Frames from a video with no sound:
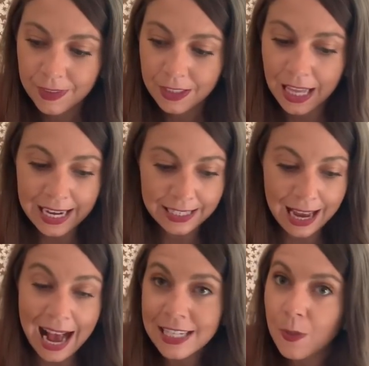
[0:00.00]
Like,
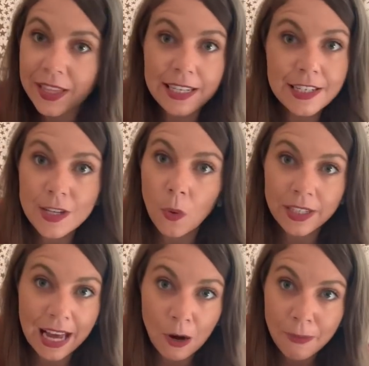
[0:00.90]
as within, so
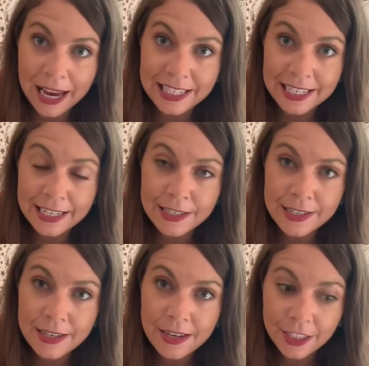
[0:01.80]
without,
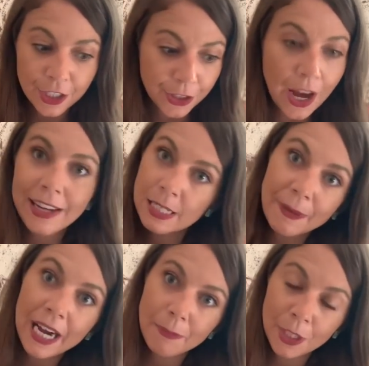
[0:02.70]
Pisces, your thoughts
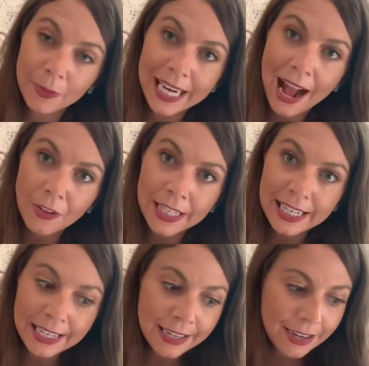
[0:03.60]
become your
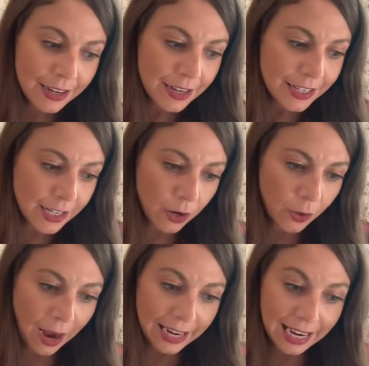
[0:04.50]
reality.
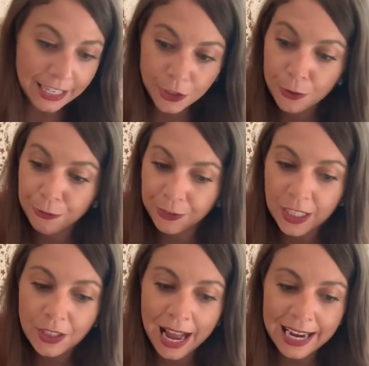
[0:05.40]
So I do
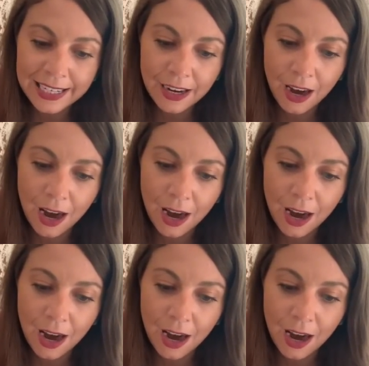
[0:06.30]
feel like,